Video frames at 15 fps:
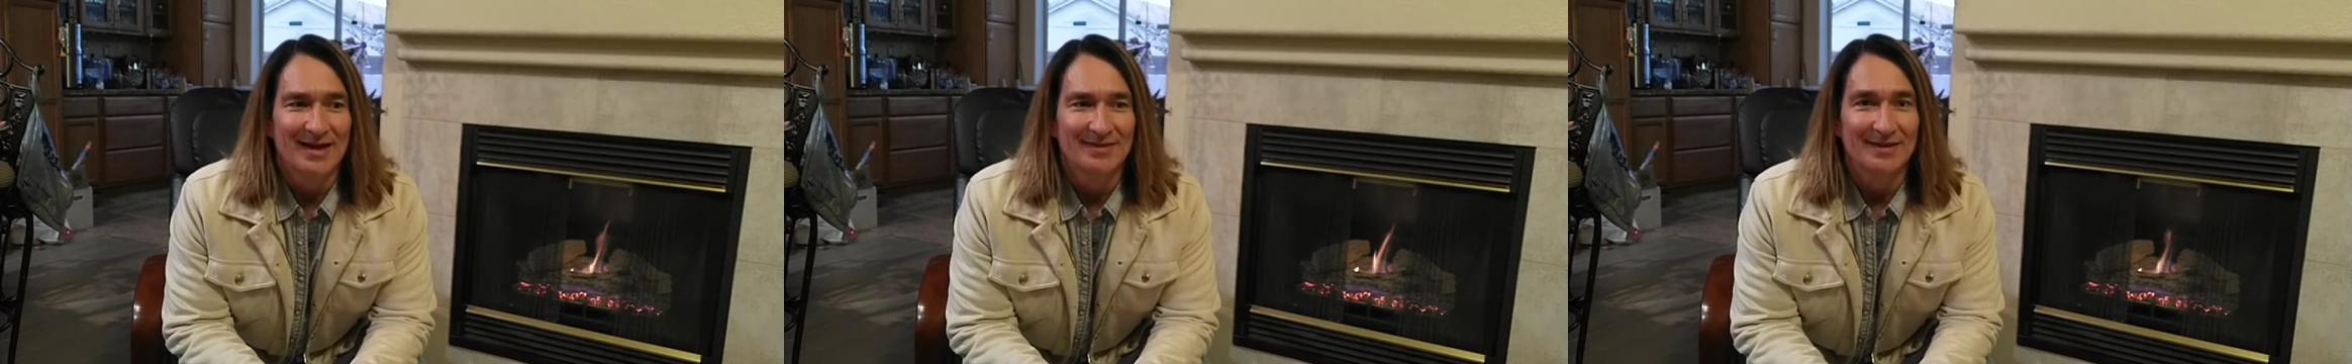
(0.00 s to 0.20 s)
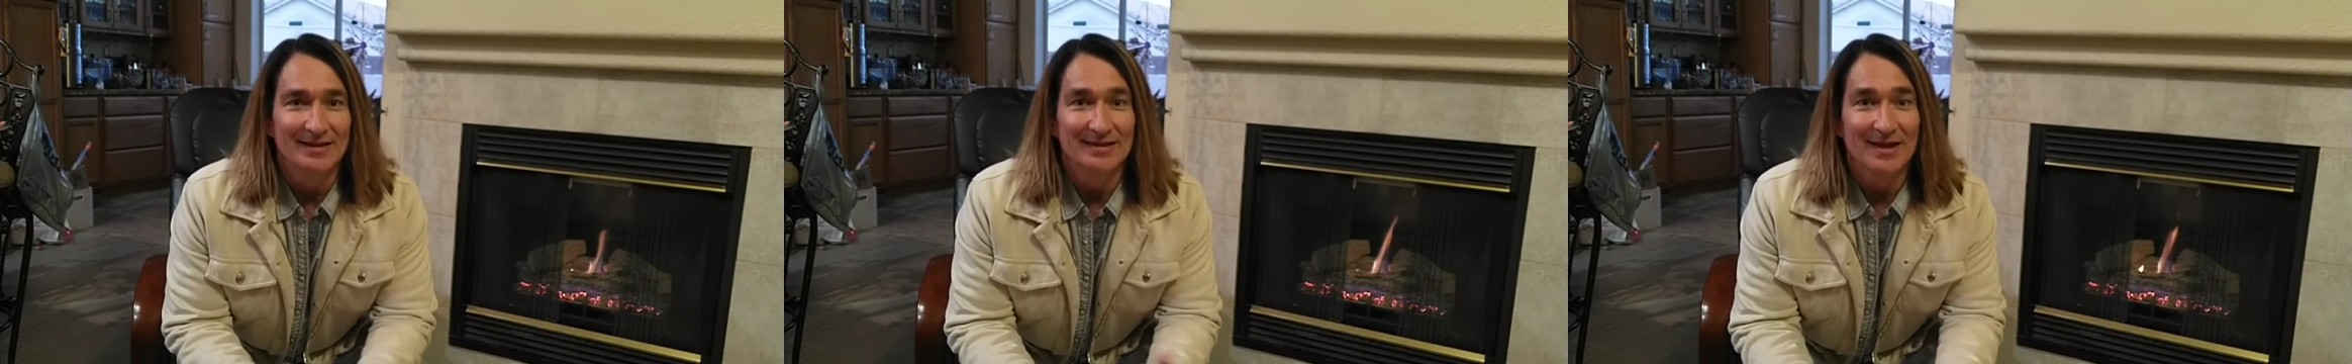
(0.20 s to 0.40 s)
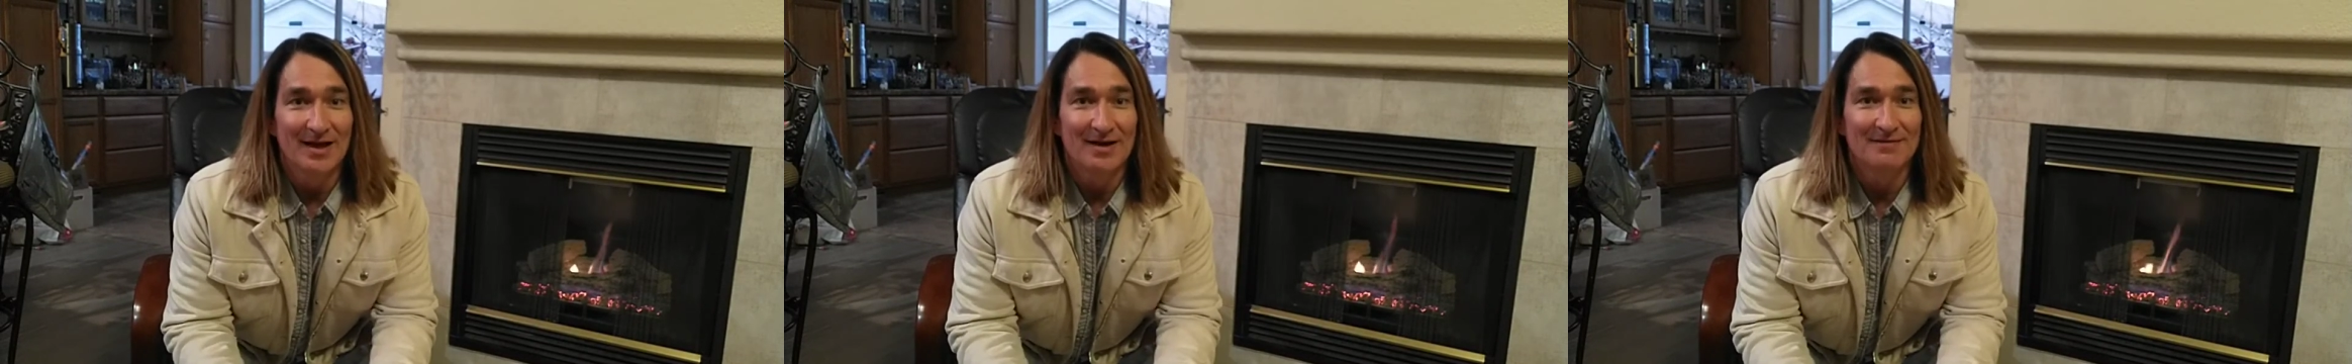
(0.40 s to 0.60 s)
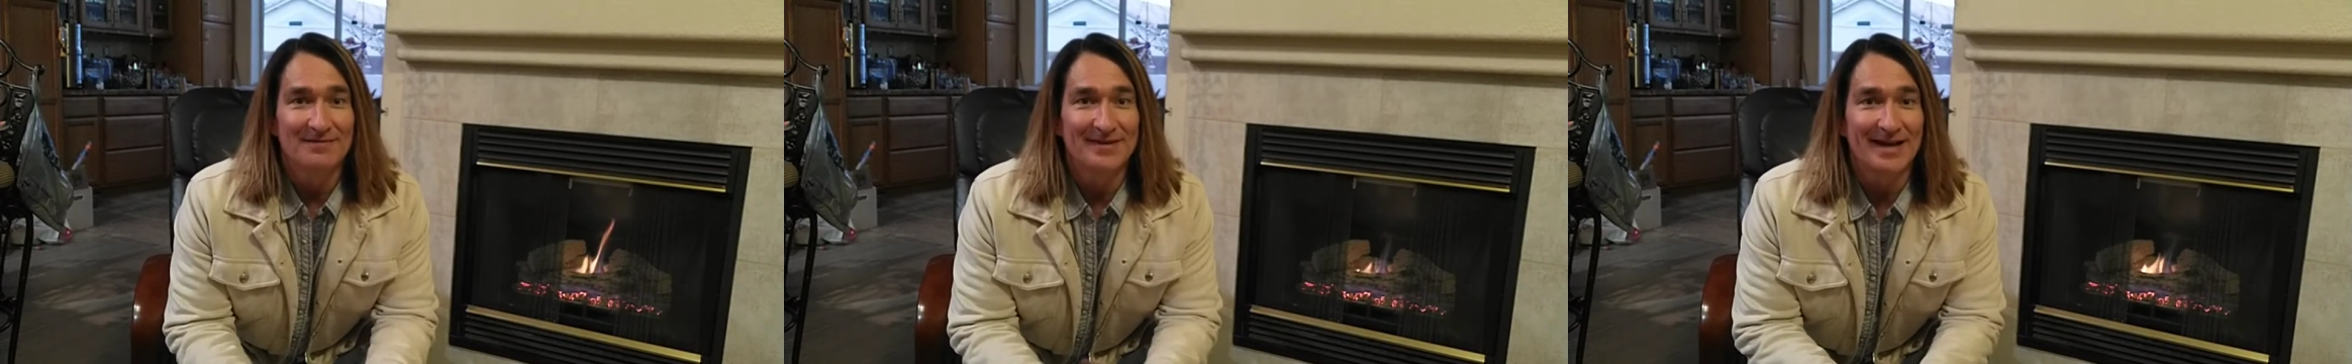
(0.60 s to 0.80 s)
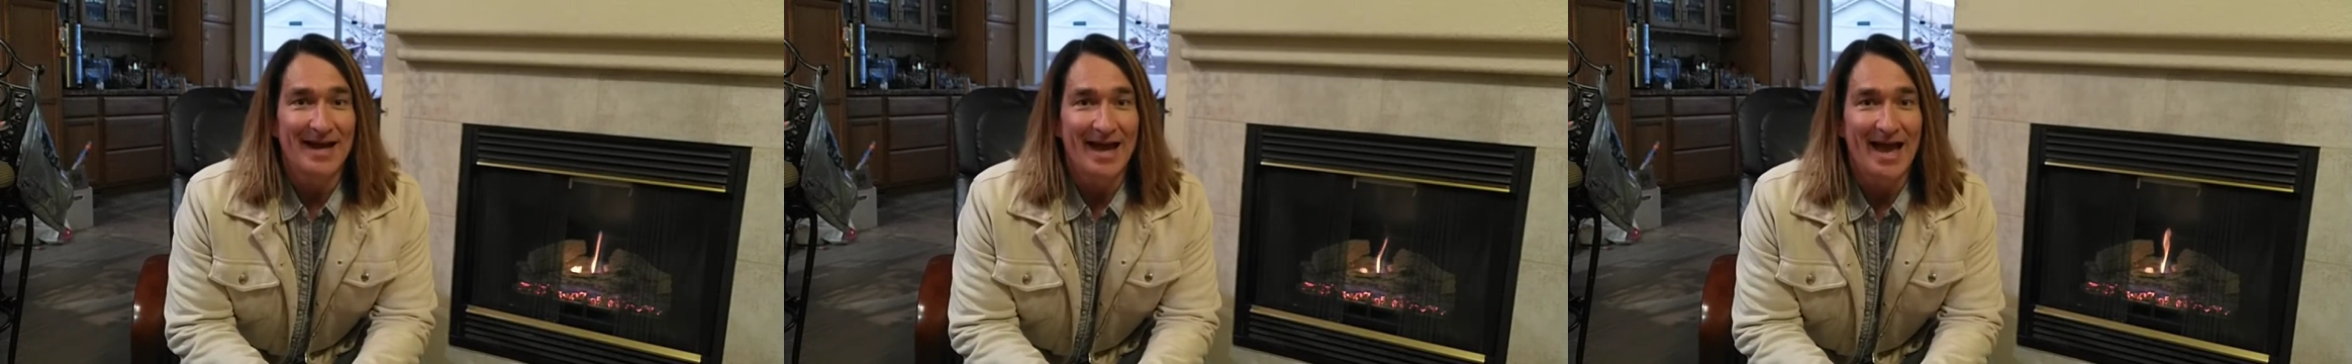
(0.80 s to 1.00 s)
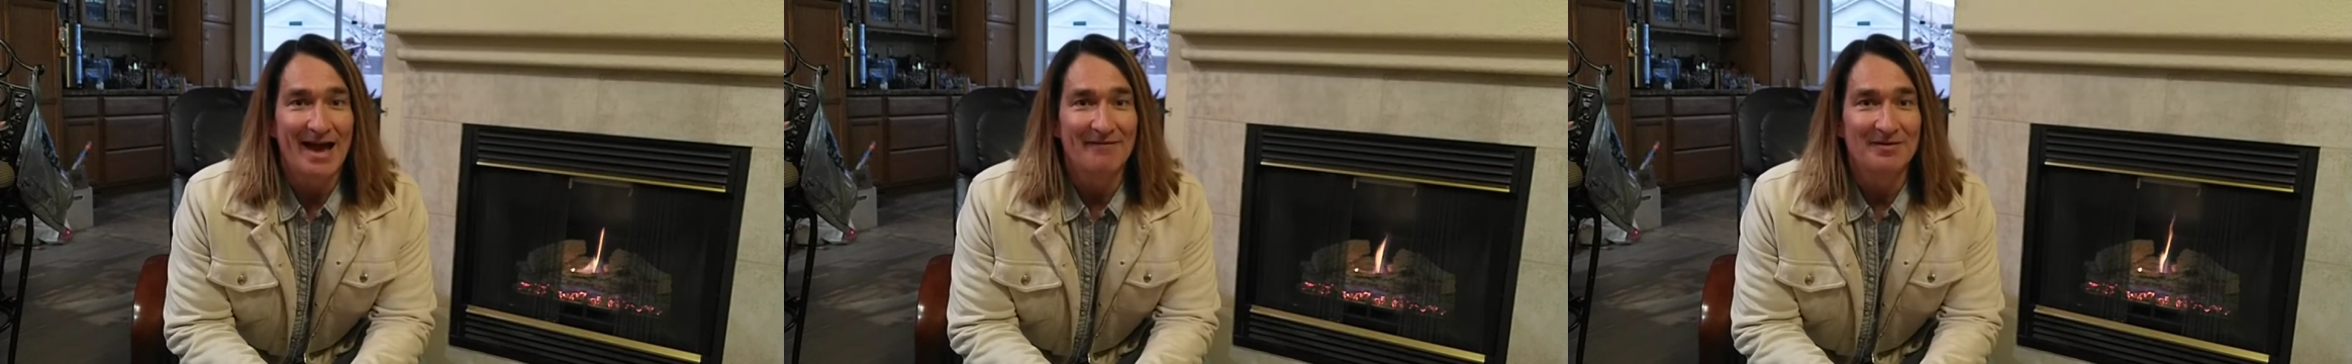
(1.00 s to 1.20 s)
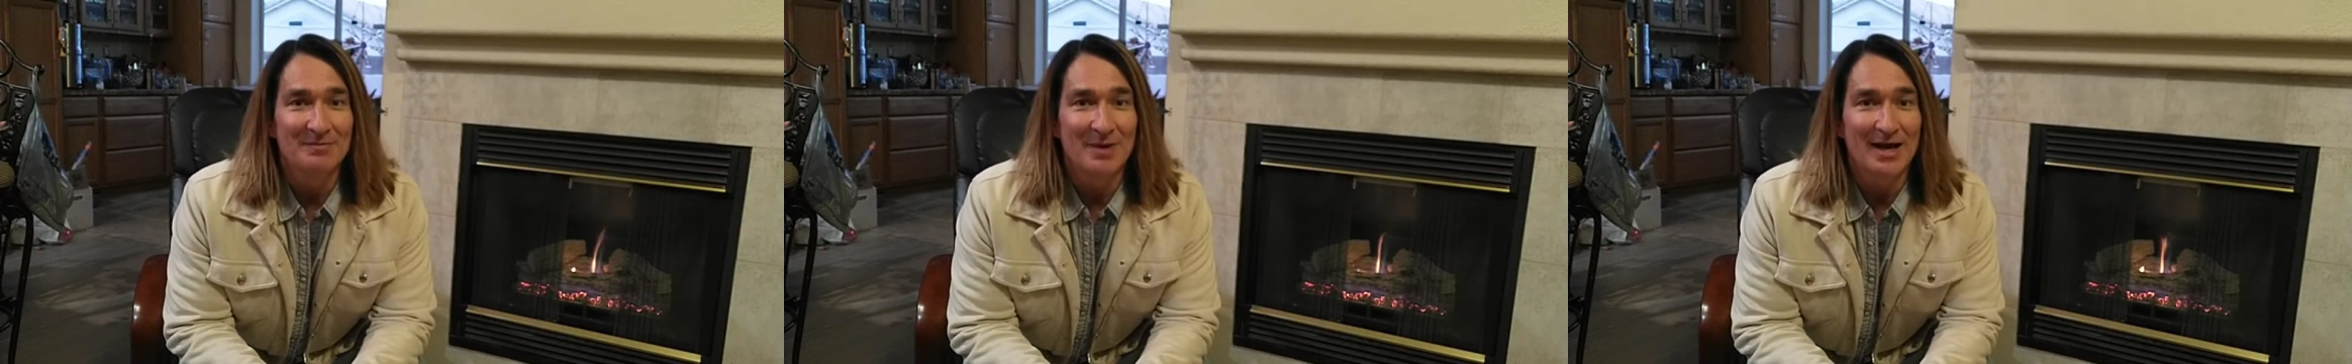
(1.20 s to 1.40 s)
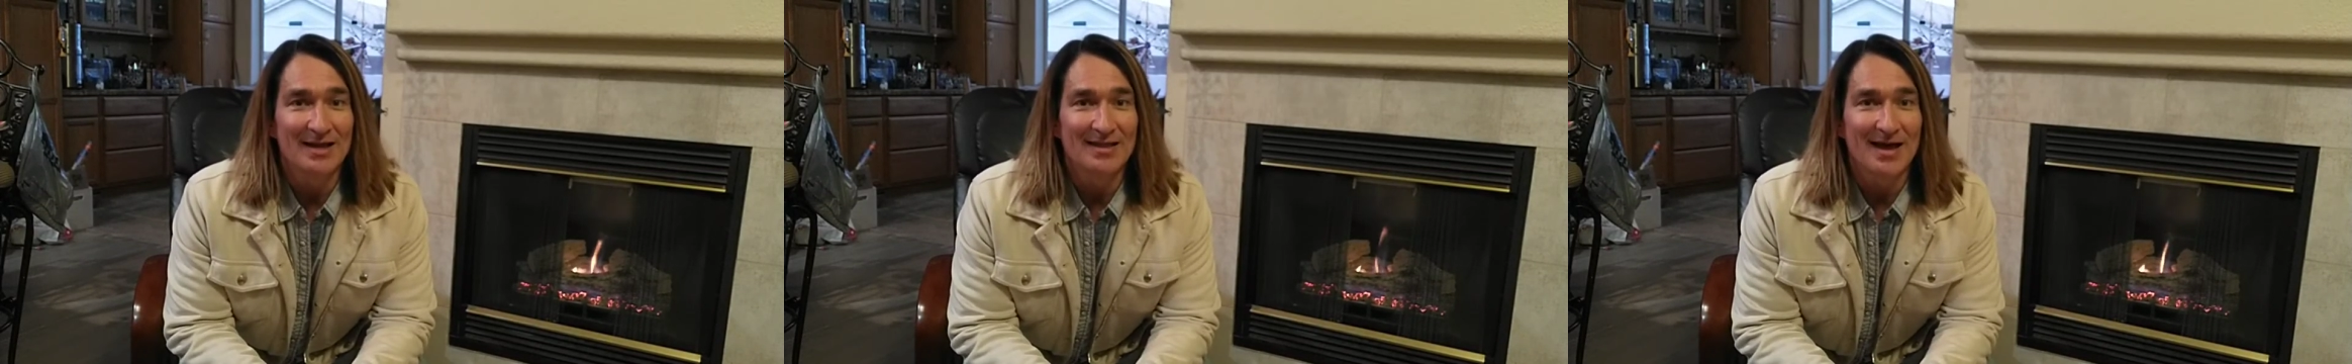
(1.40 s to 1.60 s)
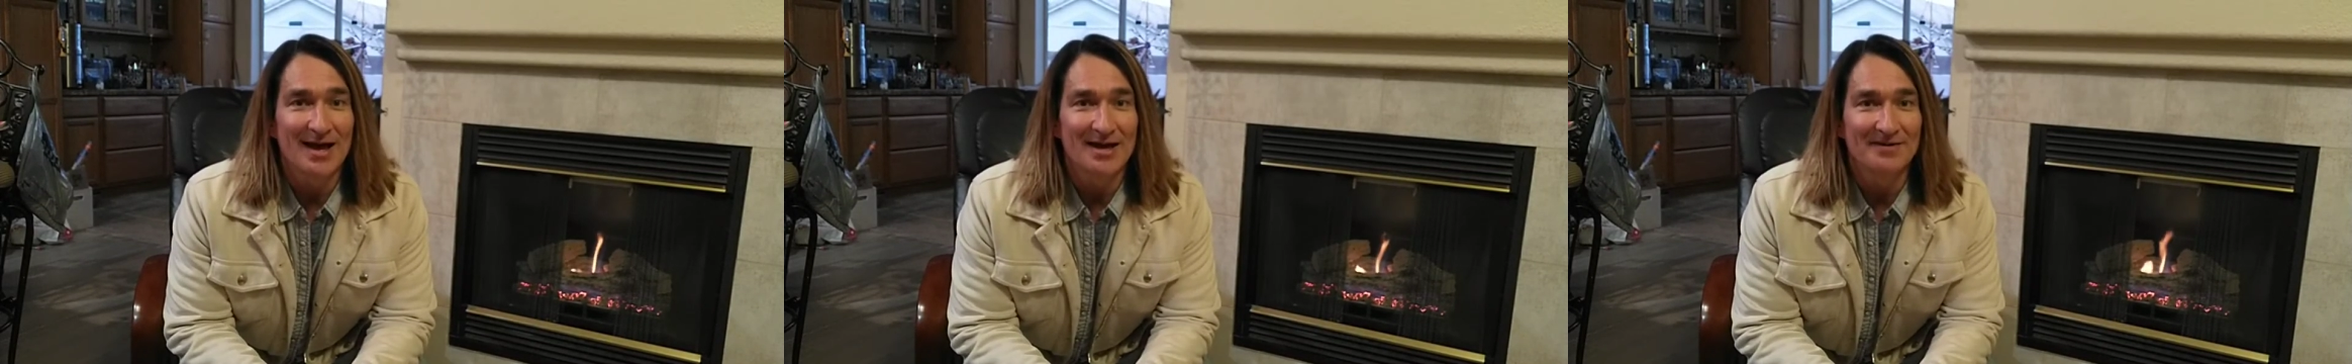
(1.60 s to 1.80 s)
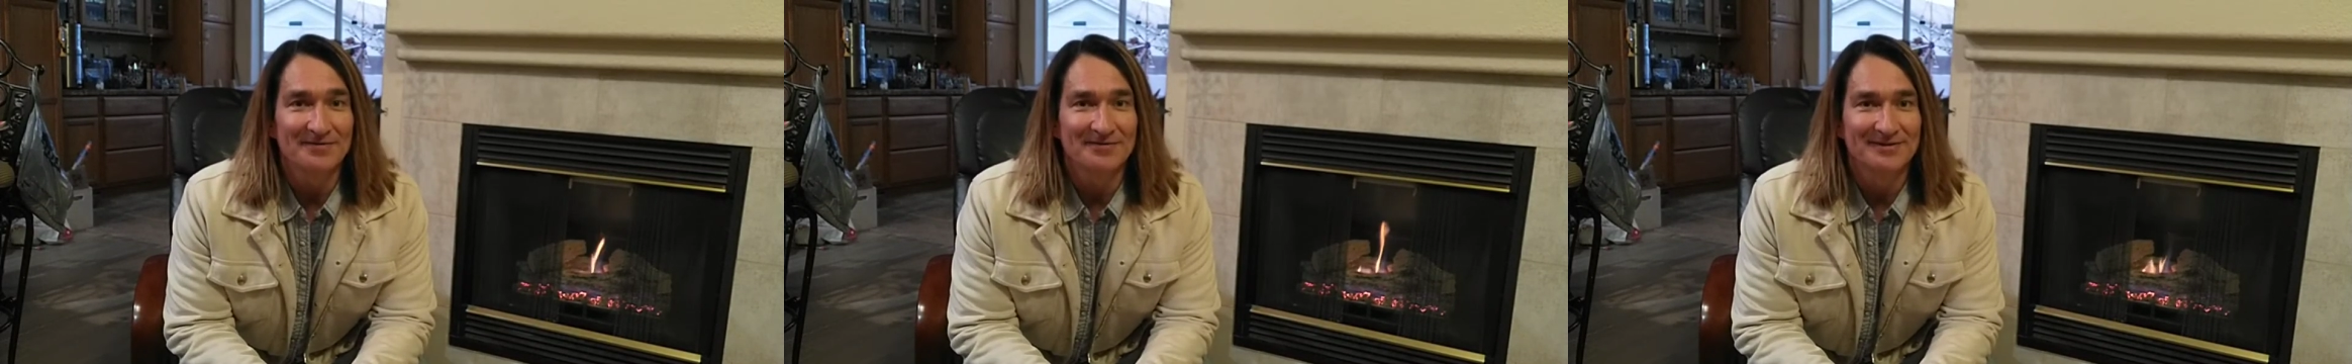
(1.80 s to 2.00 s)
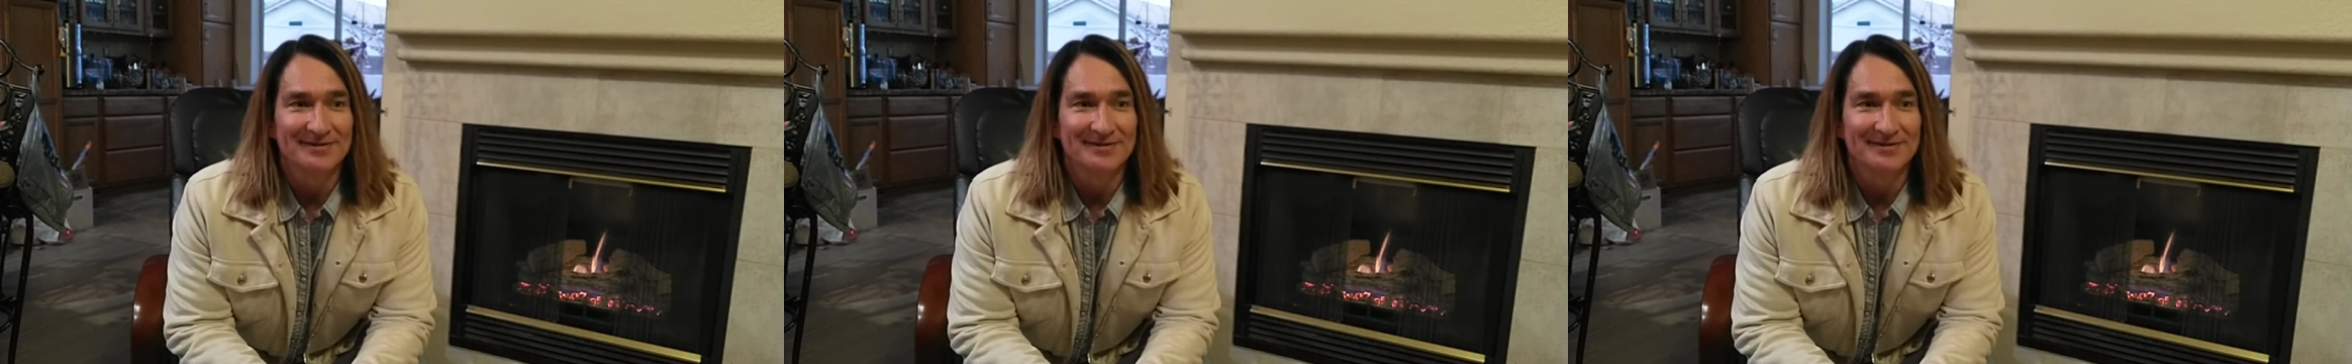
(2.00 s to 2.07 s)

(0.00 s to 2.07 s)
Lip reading: the love that I have in my life,